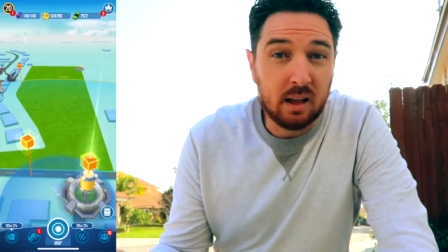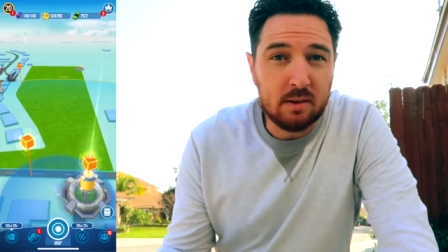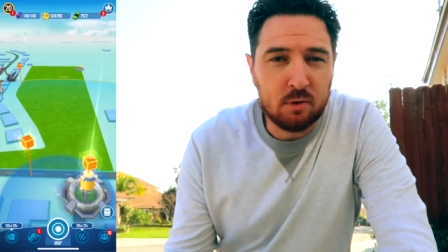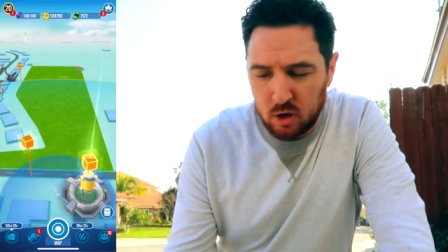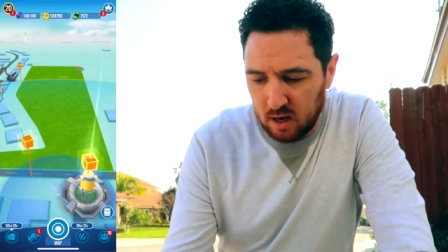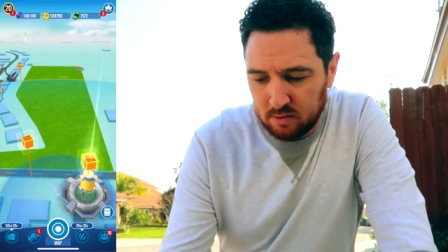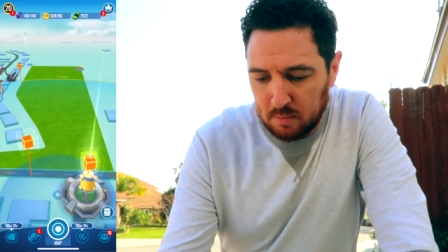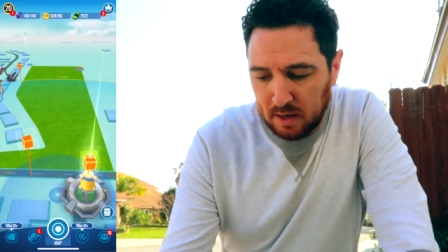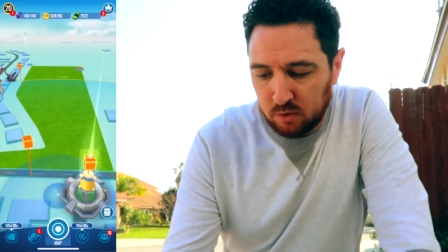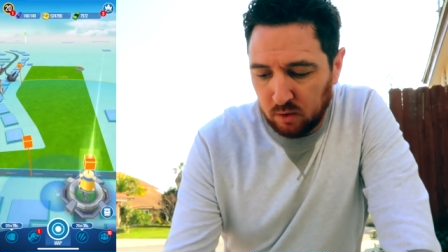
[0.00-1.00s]
Lucky for you guys,
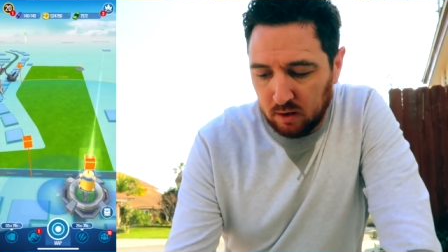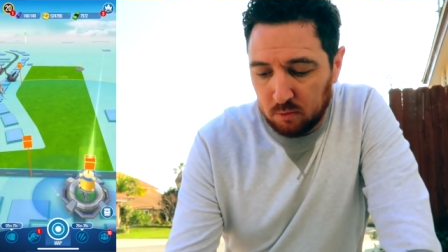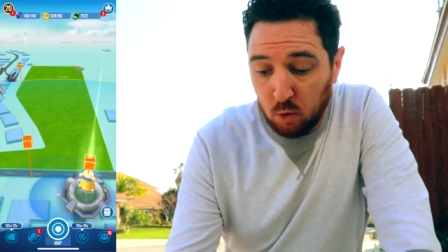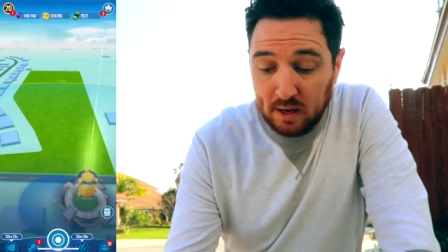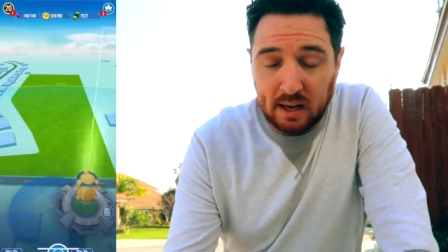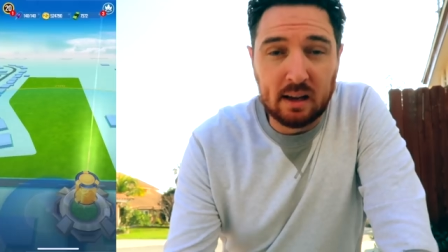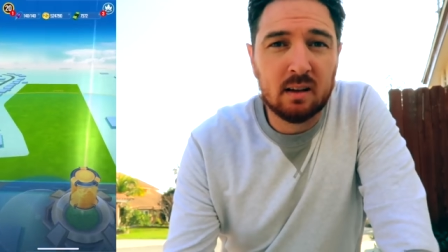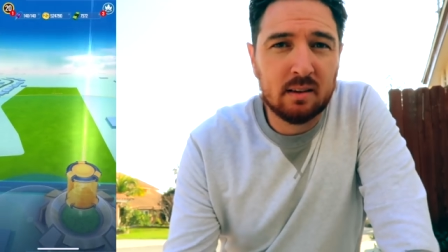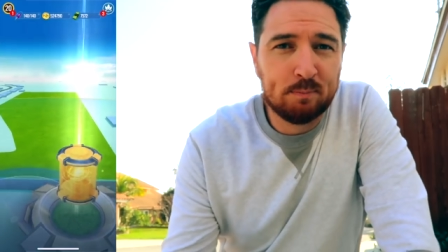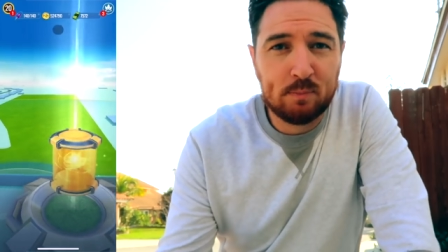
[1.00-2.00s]
I'm actually avoiding
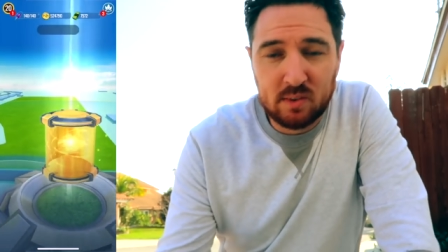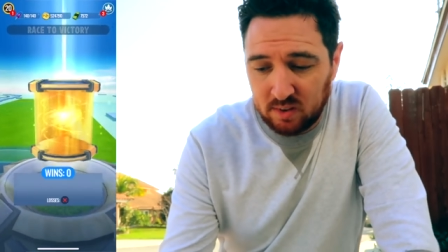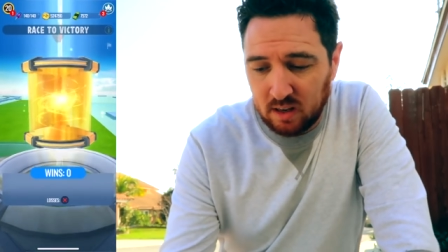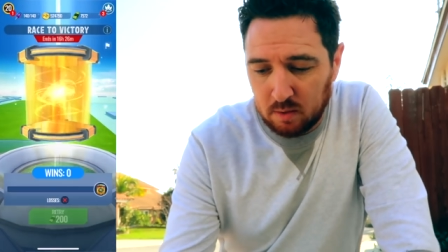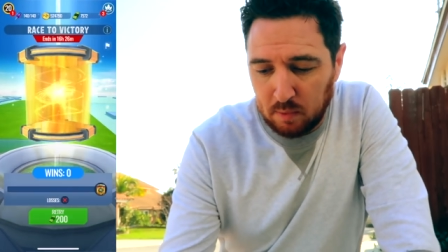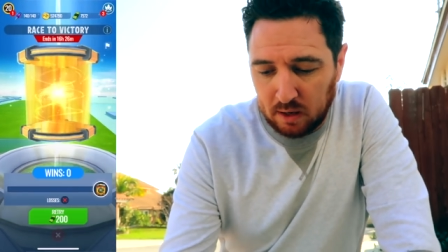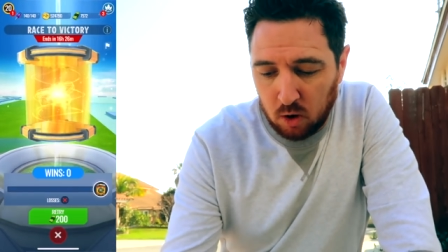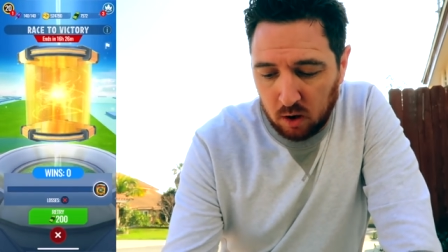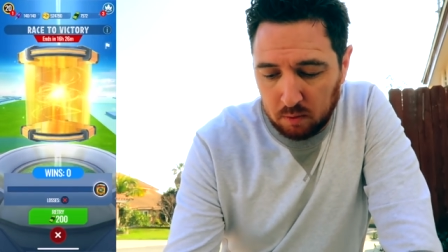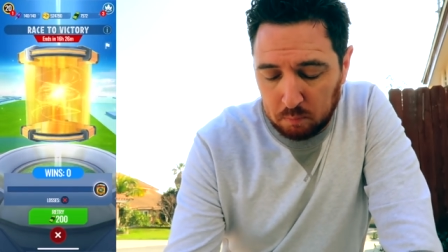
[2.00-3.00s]
sitting in my
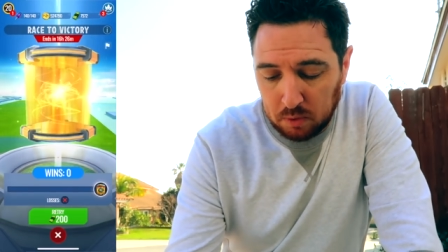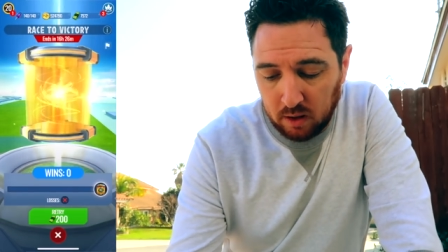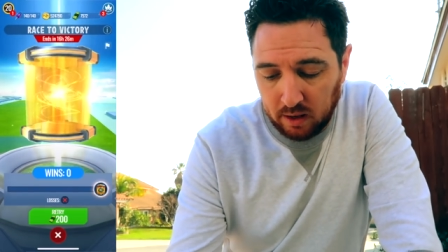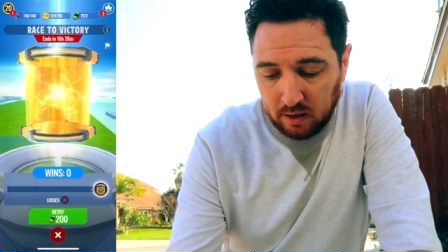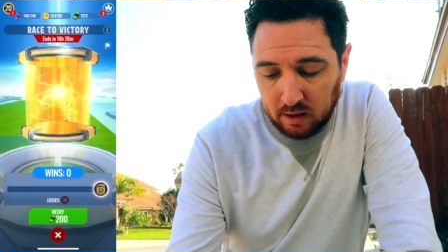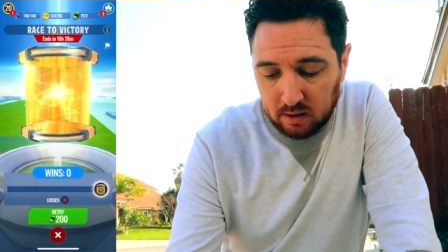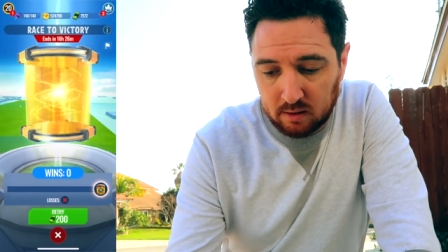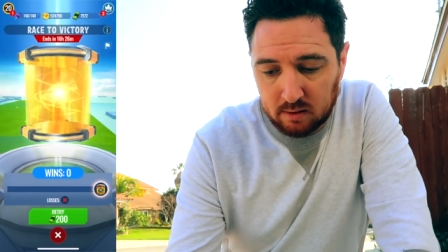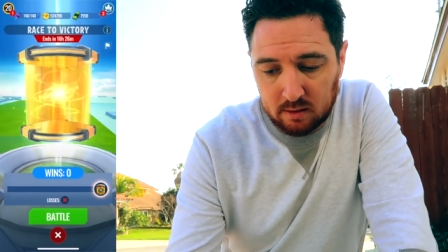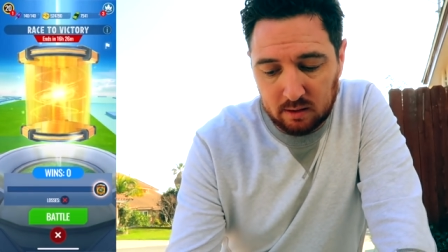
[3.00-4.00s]
car and playing,
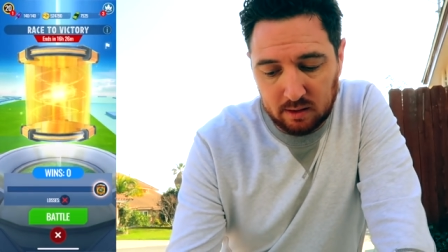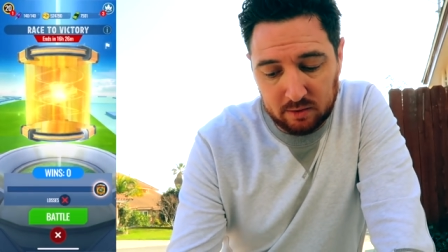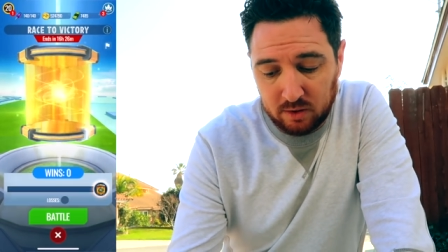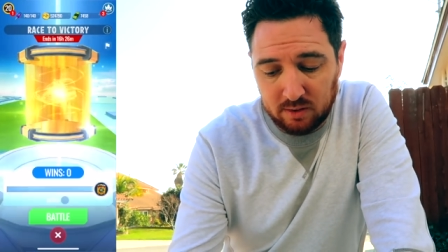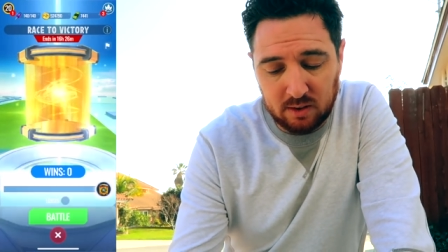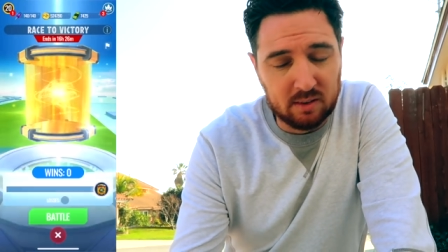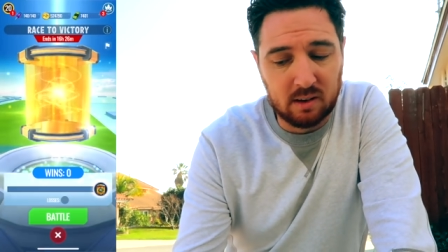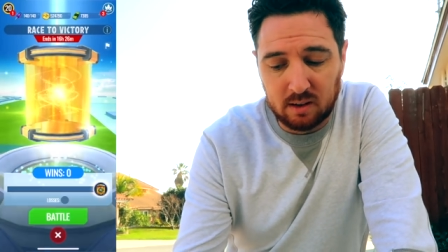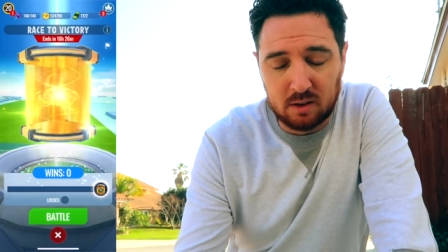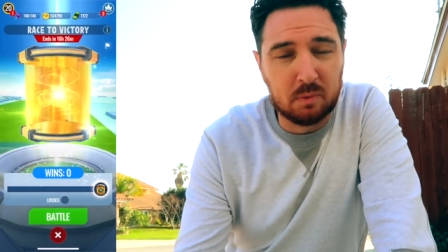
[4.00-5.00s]
and as you can see, it's
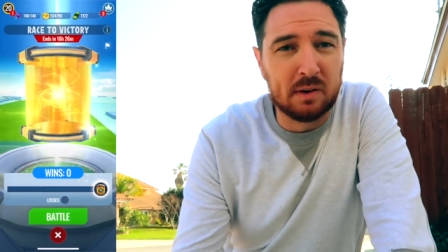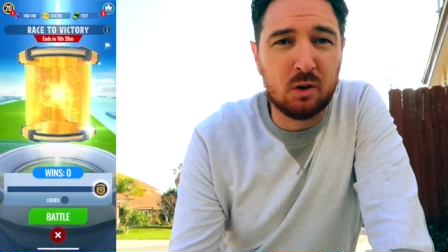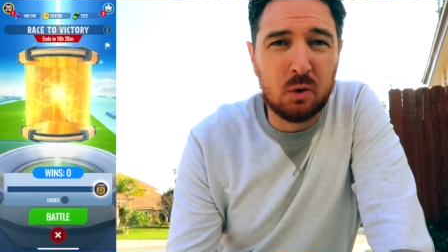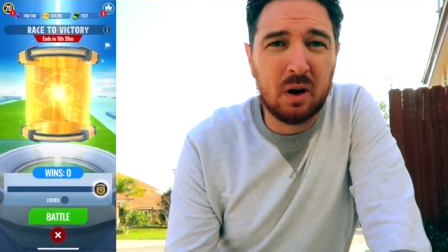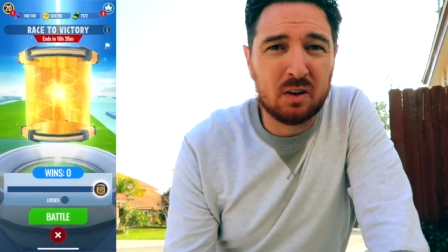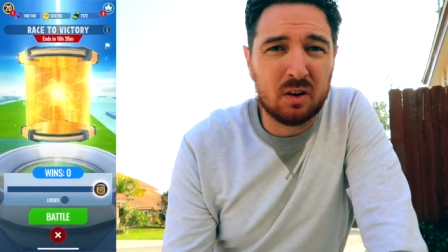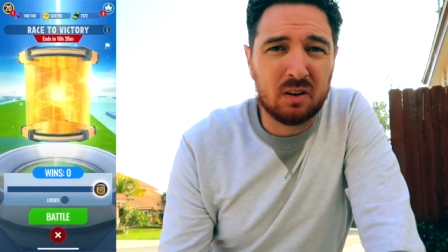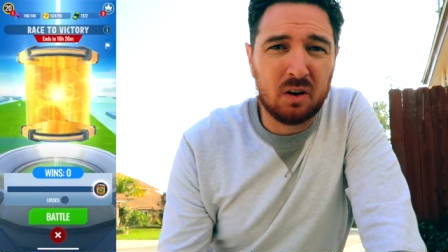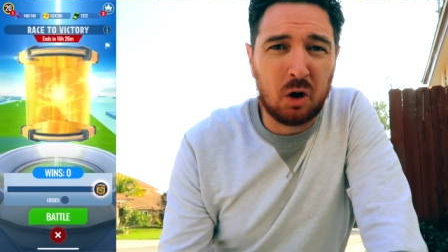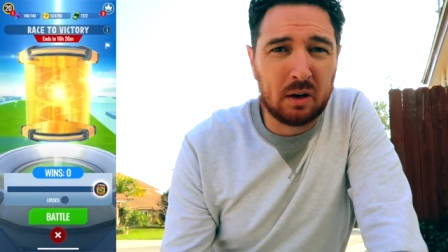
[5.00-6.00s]
gonna cost me 200
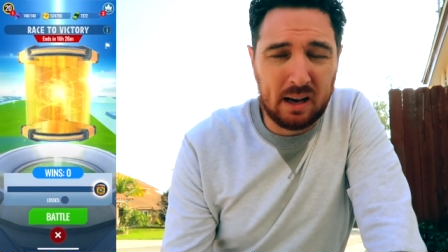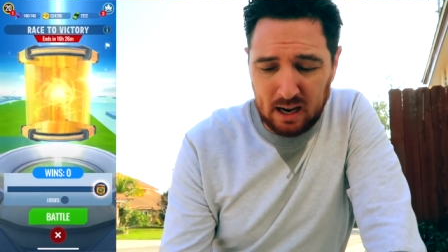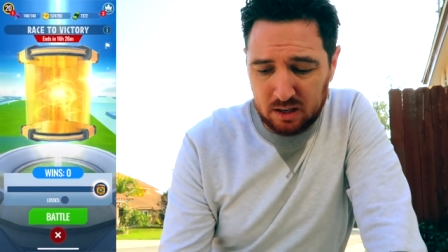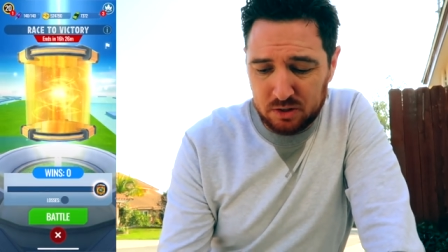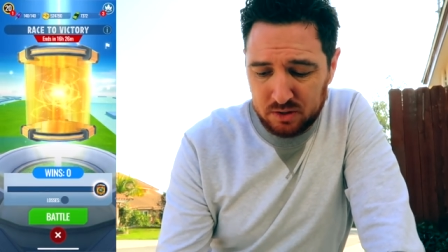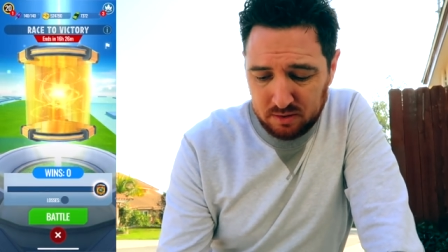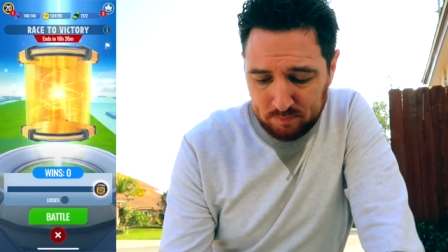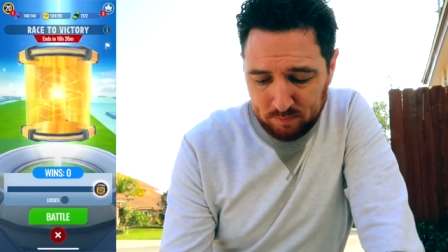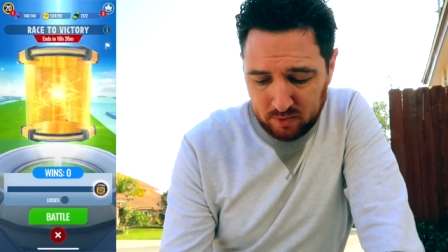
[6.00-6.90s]
hard cash